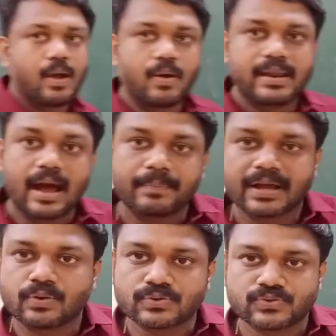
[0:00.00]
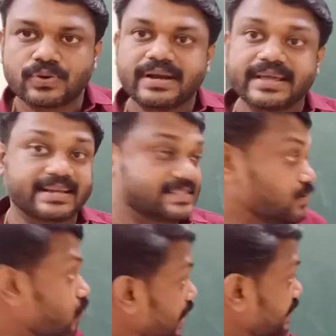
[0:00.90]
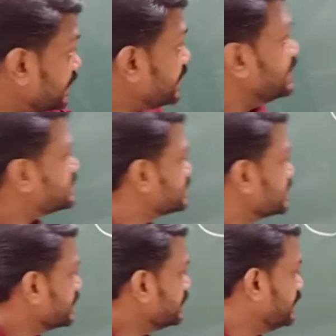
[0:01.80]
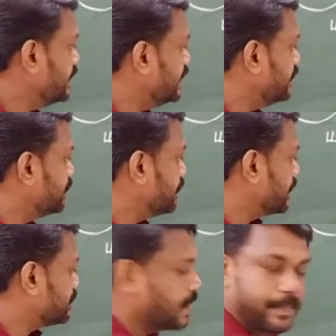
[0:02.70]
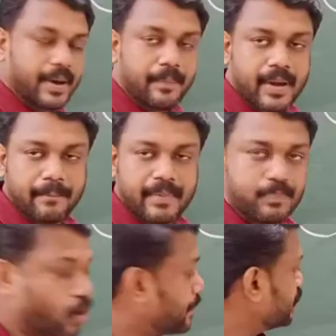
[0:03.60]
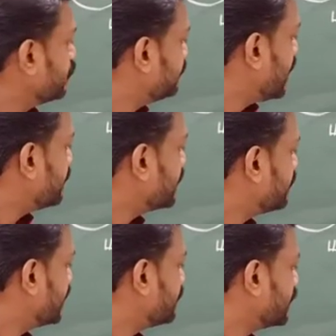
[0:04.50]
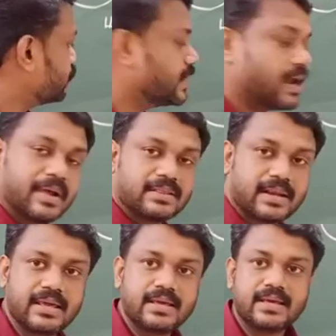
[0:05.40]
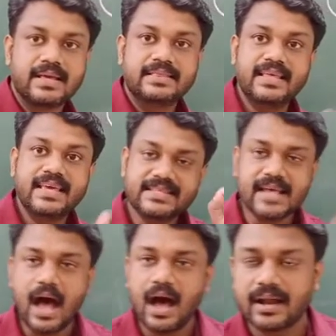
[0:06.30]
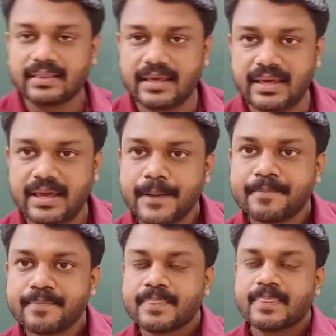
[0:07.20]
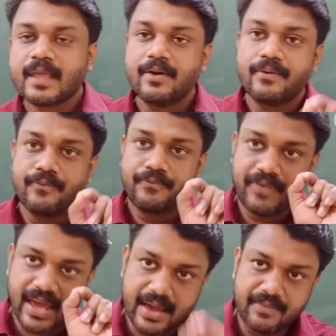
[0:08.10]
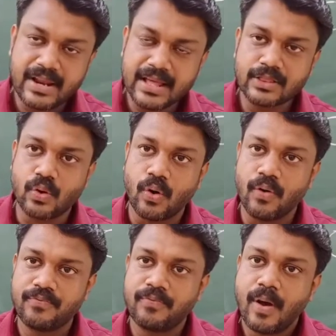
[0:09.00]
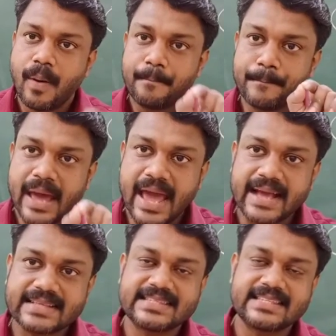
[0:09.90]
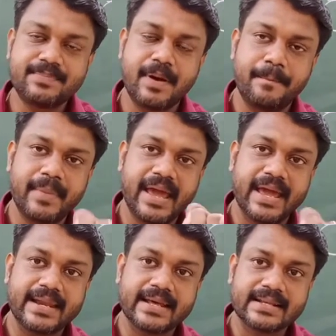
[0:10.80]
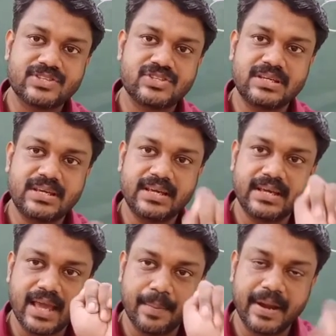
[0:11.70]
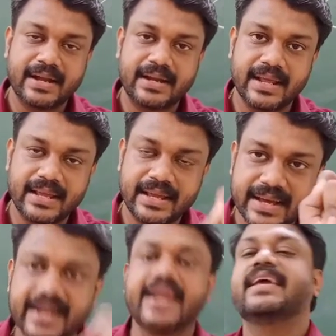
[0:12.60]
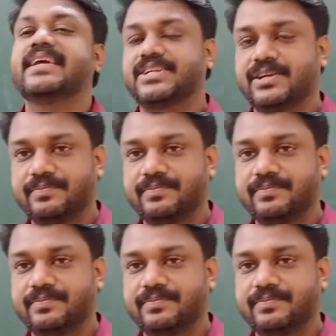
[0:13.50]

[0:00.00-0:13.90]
Lambda goes on decreasing. What is the property of lambda 1, lambda 2 and lambda 3? These are the wavelength of maximum energy emitting radiation.